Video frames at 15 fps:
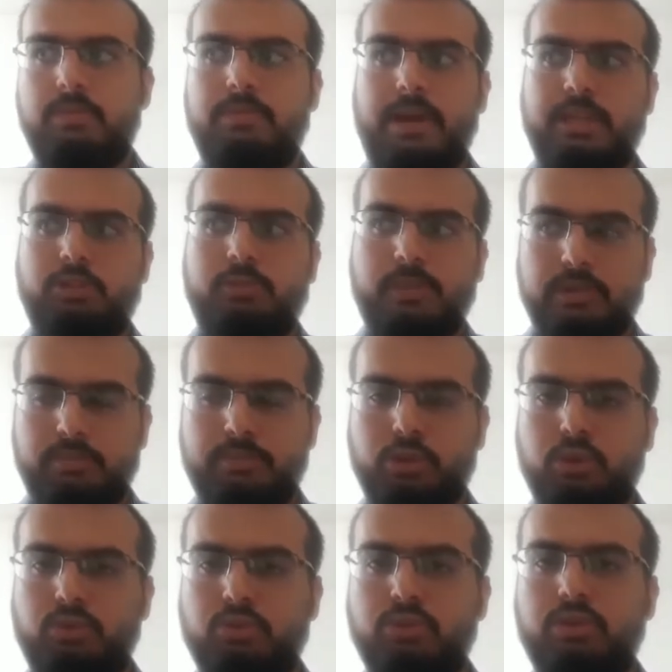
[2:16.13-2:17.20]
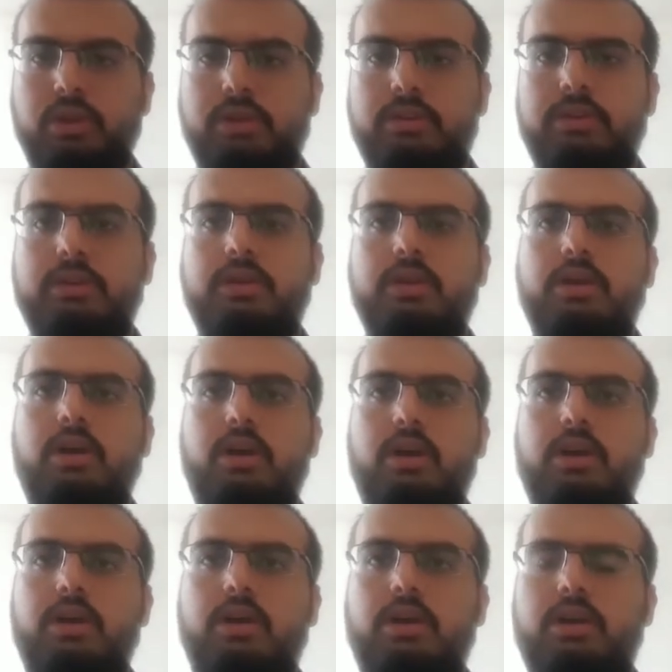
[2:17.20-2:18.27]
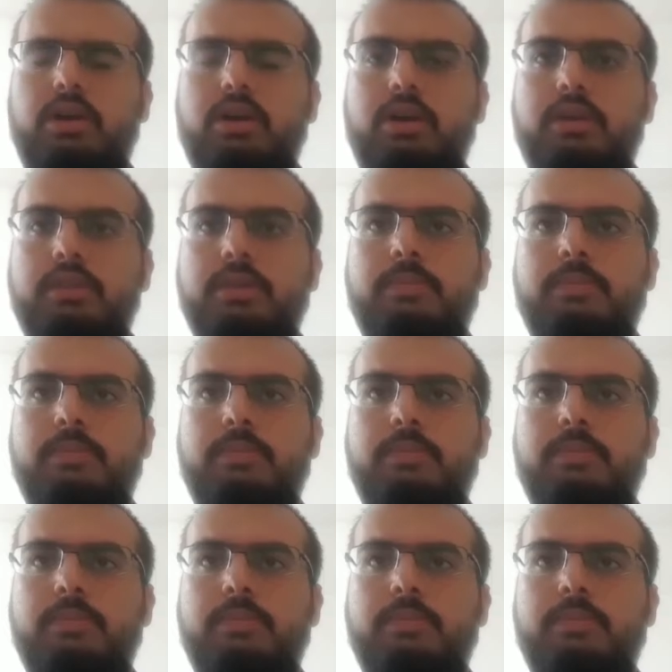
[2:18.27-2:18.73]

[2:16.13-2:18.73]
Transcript: batsman Joe Root on